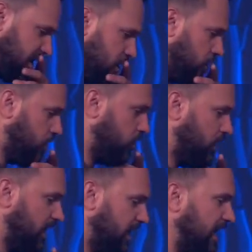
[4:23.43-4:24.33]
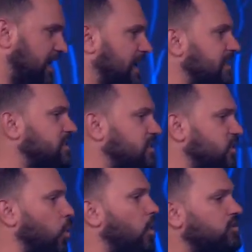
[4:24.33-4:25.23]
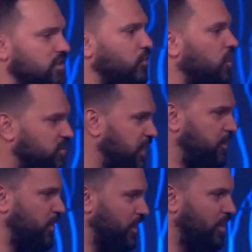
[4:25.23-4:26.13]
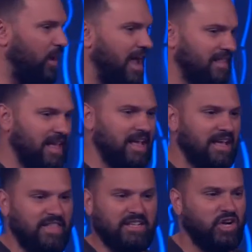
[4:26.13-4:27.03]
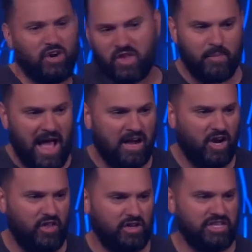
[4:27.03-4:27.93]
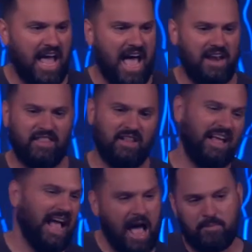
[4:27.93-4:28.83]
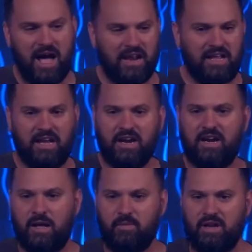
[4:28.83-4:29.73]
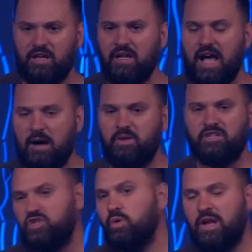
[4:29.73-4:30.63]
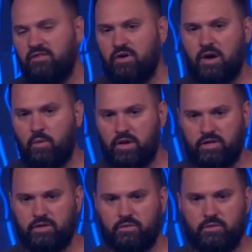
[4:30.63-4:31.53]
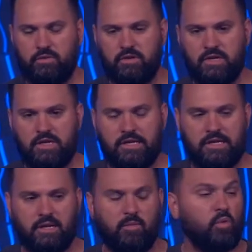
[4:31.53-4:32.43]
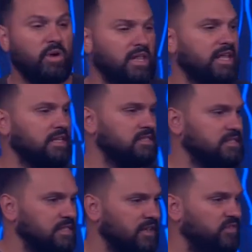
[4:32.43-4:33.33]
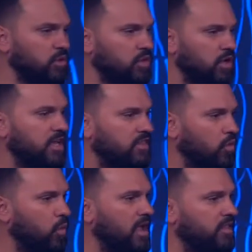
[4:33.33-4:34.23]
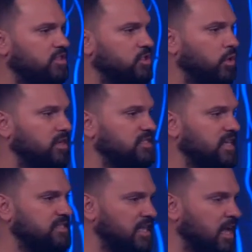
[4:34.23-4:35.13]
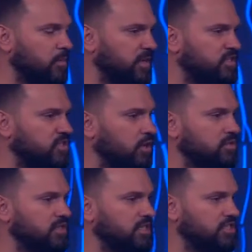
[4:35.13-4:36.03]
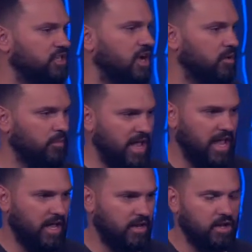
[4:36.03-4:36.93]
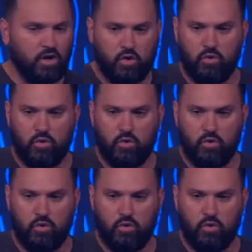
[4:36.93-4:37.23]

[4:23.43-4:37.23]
who is the worst of worst people, you know, right? They turn their back on their dad and they're like, I'm out of here and I'm gonna do whatever I want to do. But really, if you look at the way the story sets up, it shows this young man who